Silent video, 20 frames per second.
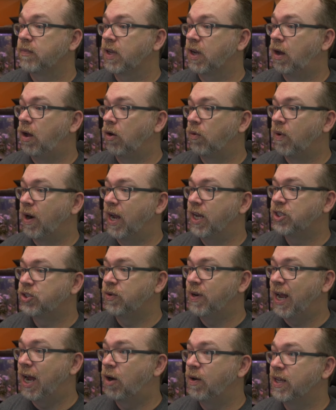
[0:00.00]
All right. So
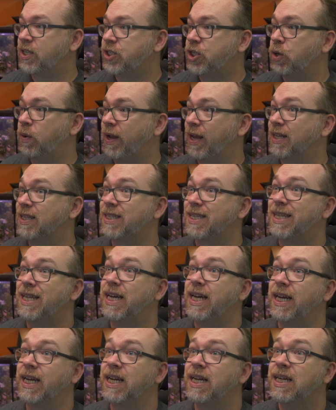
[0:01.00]
now it's doing its
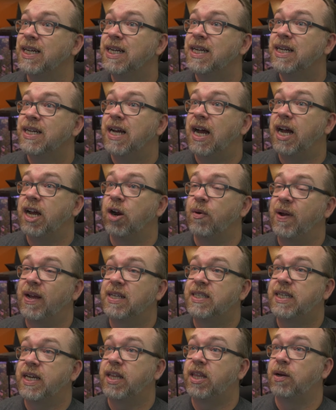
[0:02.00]
thing. Uh, here we can
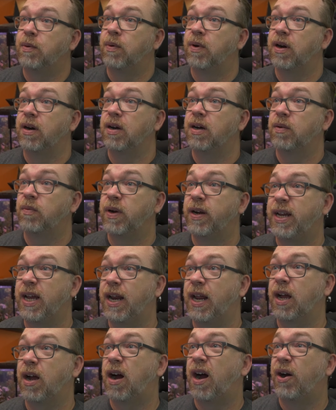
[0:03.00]
see that we're we're
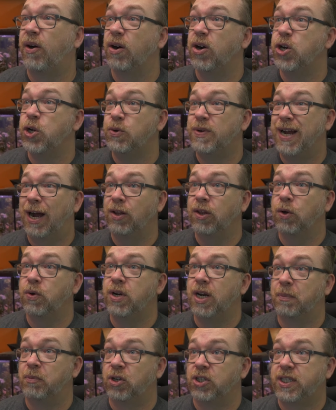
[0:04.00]
getting our new download
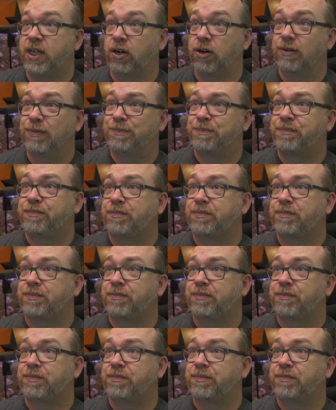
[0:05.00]
numbers here.